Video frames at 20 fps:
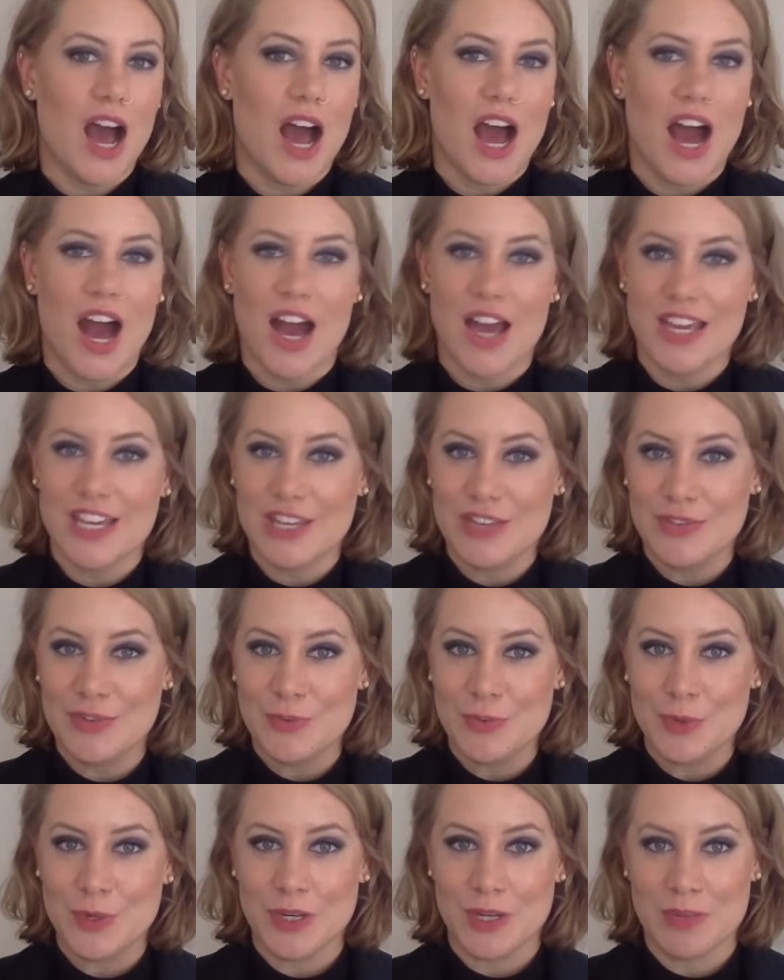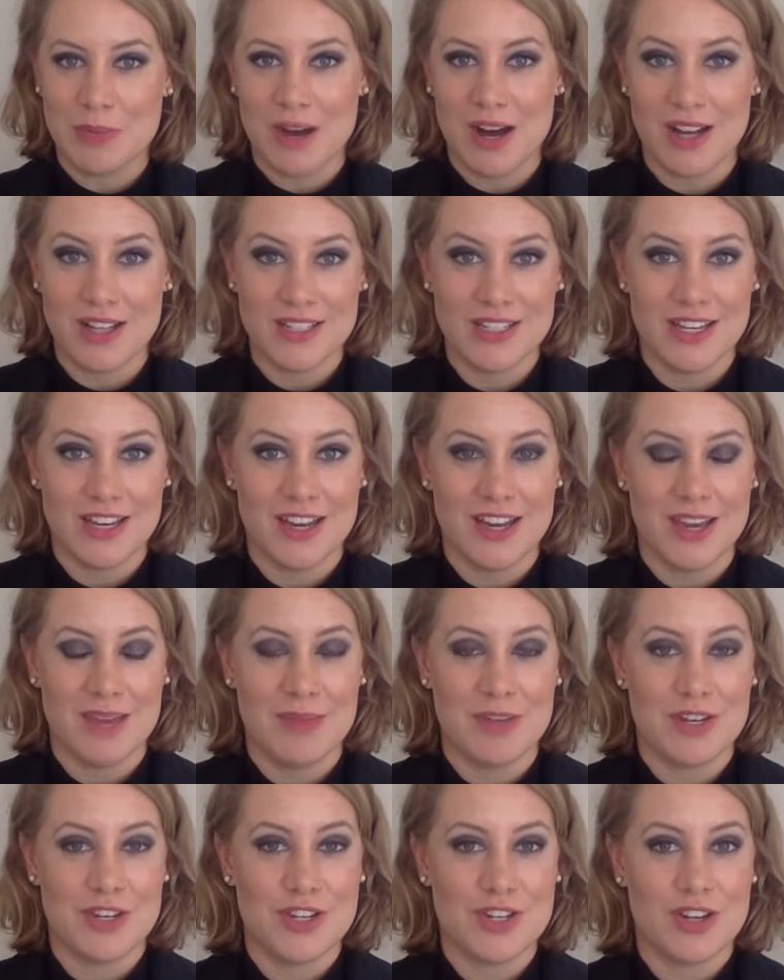I even work part-time
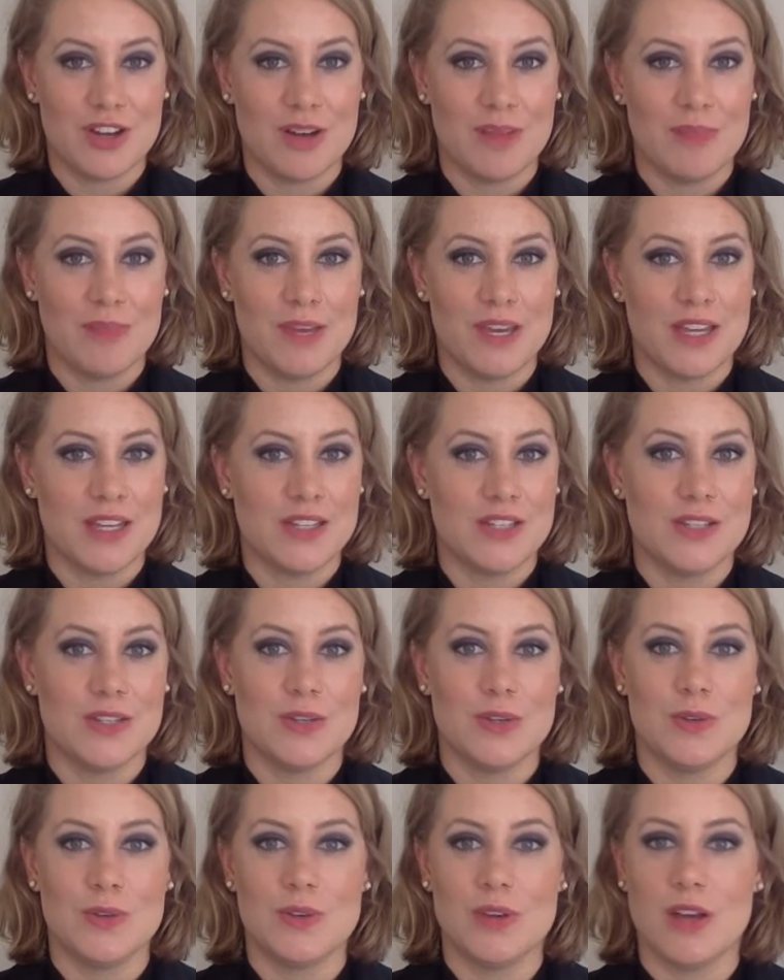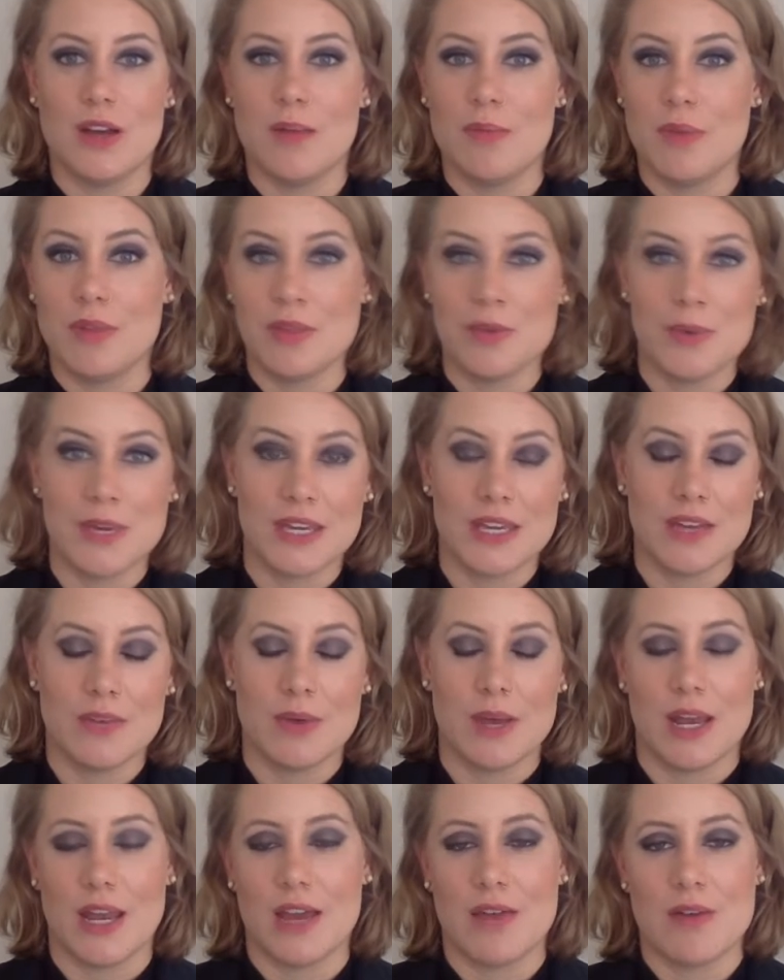in a shop and do on the weekend.
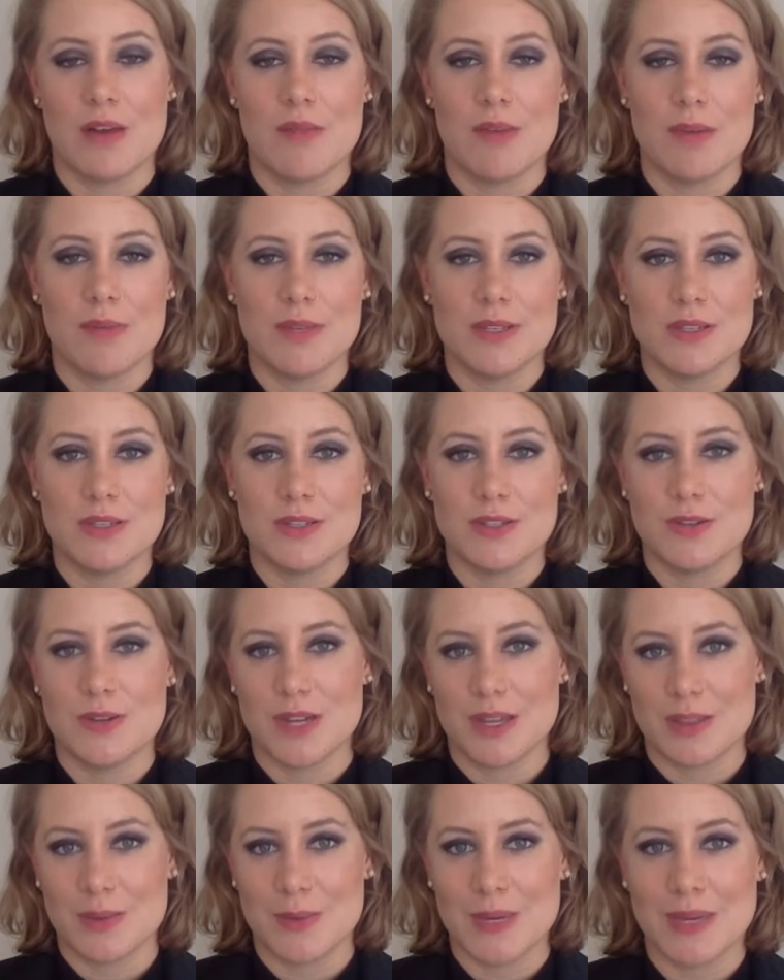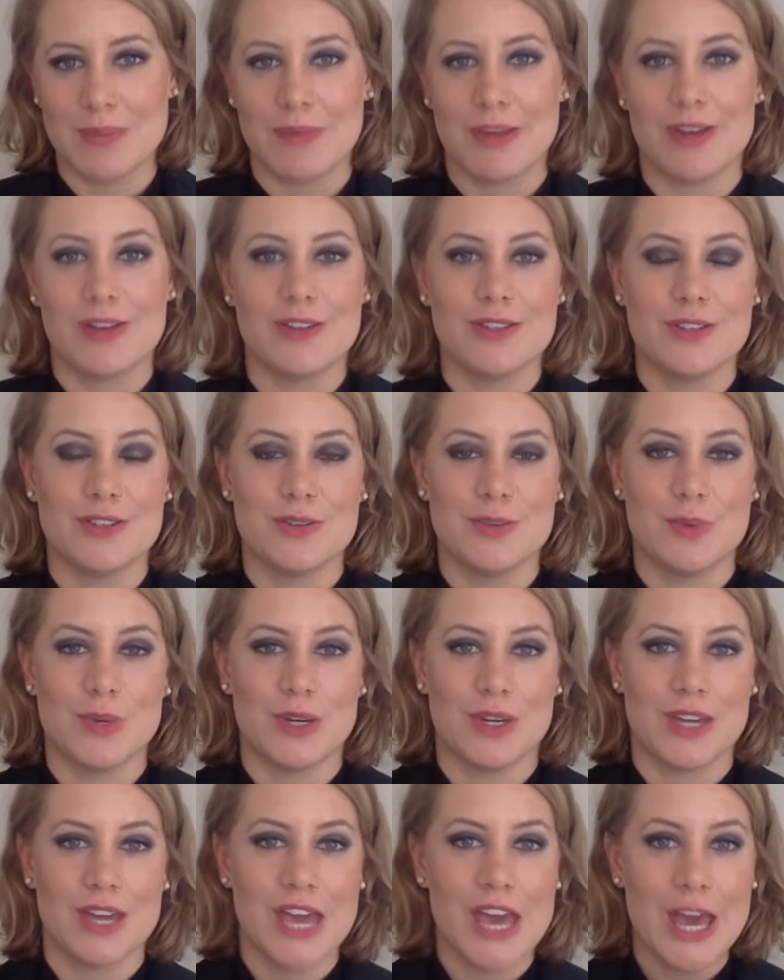Well, I run my business during the week, but also work
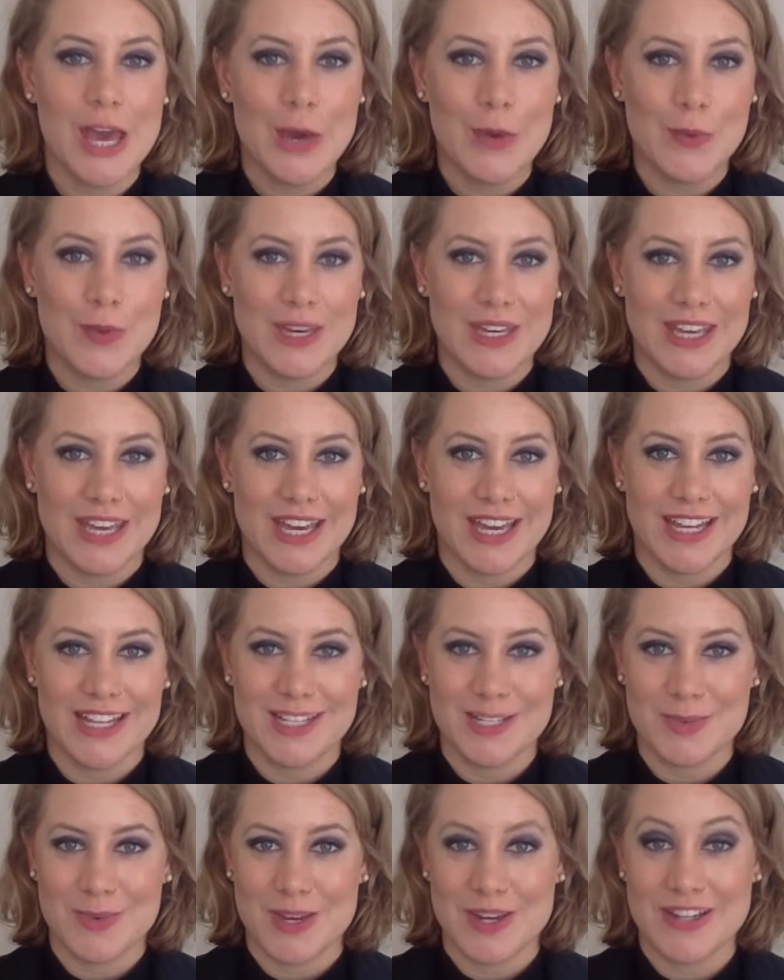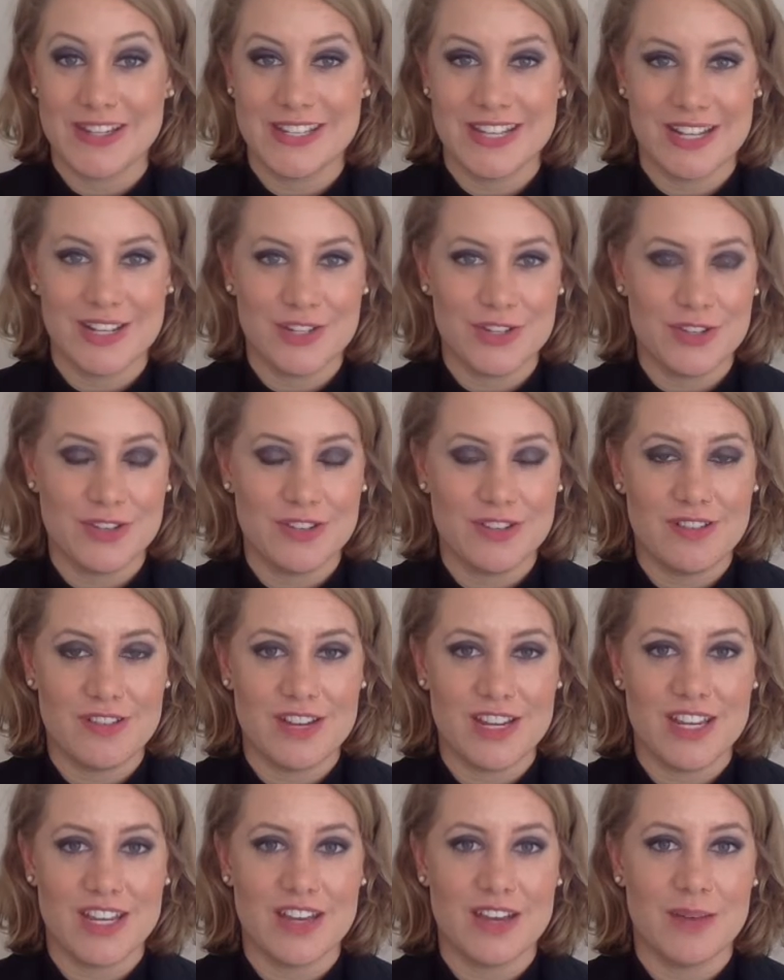weekends where I sell
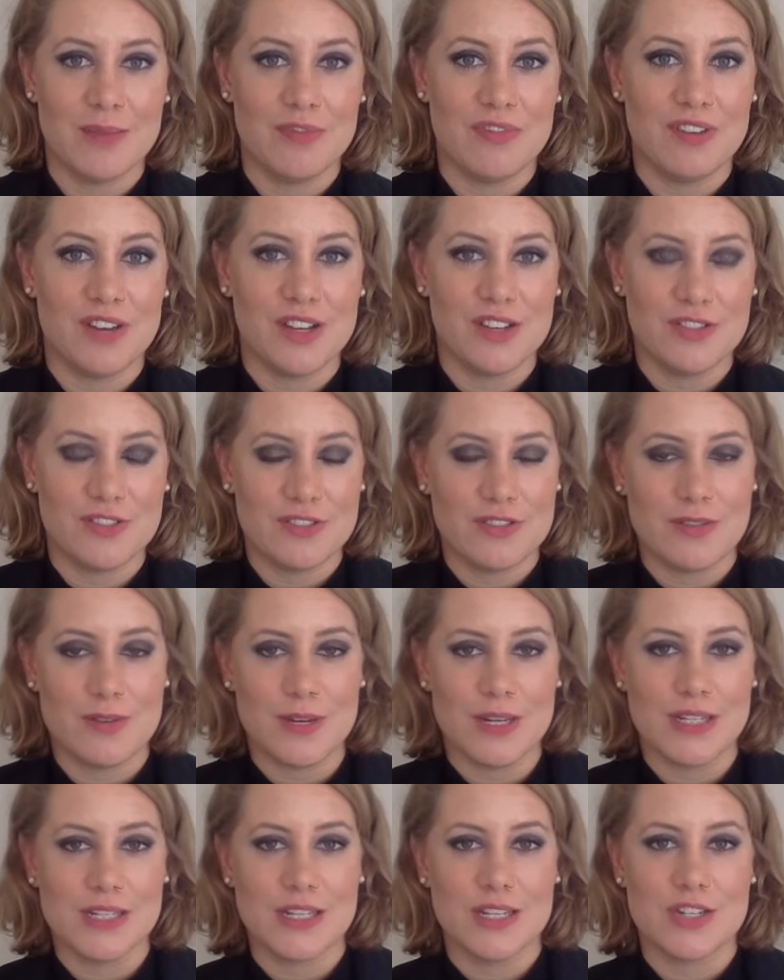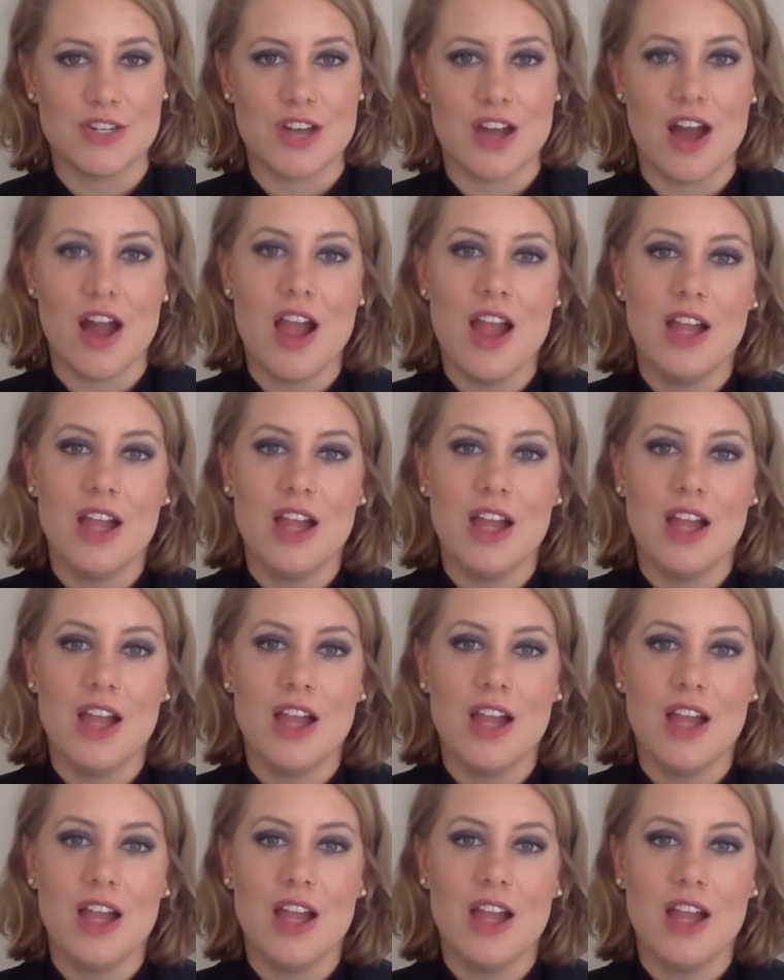jewellery, fine jewellery, etc.